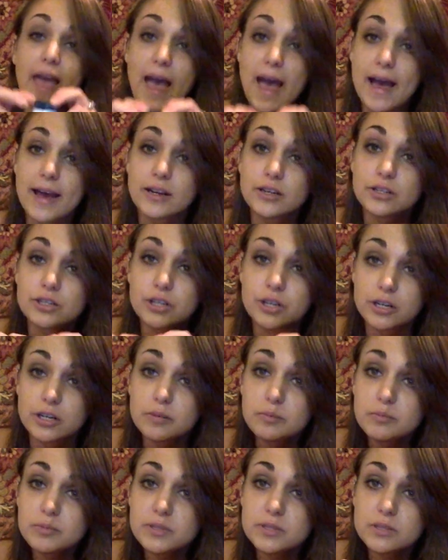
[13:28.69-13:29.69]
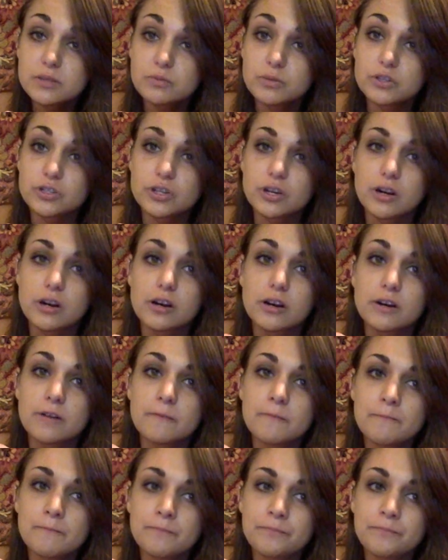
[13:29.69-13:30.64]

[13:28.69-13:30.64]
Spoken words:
add terps, which are